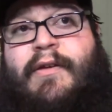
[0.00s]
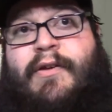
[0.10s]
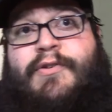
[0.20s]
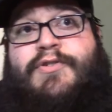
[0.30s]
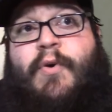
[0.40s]

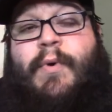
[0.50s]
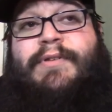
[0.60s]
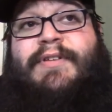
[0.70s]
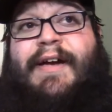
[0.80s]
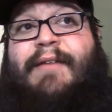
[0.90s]
So one
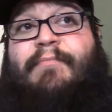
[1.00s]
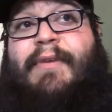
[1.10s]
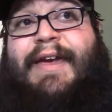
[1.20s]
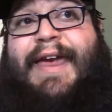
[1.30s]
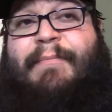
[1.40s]
time,
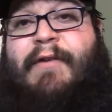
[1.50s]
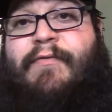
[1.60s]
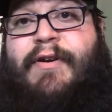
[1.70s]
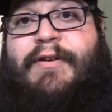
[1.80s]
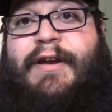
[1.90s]
me and my
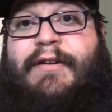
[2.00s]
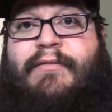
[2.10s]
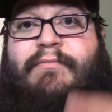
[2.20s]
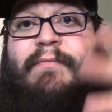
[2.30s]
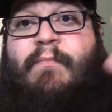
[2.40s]
friend
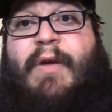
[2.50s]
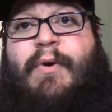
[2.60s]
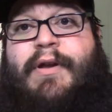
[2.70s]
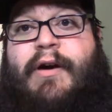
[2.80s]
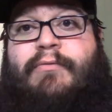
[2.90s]
Dino, we
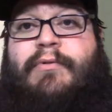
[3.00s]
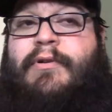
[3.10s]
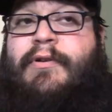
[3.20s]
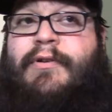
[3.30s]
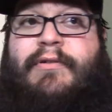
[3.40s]
went out,
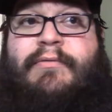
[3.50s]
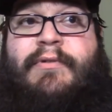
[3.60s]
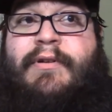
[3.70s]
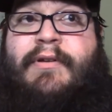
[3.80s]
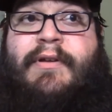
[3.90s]
you know,
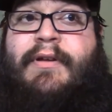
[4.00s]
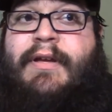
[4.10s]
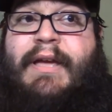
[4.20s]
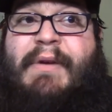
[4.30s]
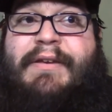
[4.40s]

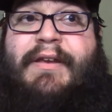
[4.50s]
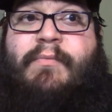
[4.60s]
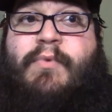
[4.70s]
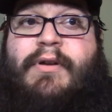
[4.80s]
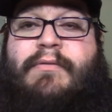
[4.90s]
and we
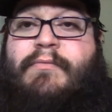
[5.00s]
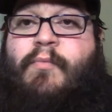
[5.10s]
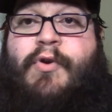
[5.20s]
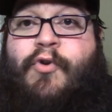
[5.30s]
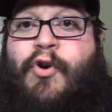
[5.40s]
did what
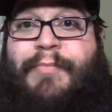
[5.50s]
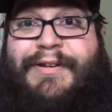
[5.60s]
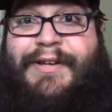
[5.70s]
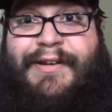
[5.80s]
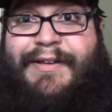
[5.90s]
we normally
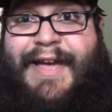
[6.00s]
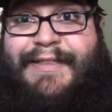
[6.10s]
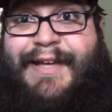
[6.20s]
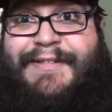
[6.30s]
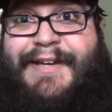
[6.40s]
did
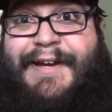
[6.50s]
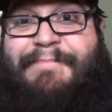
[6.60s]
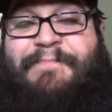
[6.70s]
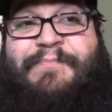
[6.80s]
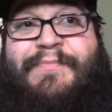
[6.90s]
at that
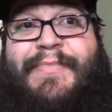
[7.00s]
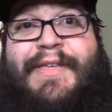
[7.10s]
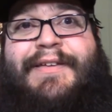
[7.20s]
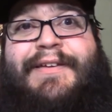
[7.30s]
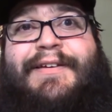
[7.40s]
time,
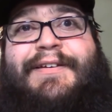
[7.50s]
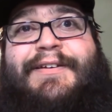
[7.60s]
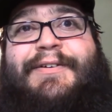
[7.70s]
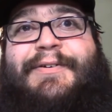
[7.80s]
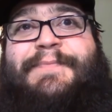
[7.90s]

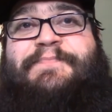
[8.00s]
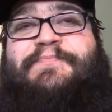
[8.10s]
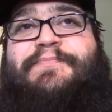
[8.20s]
you know.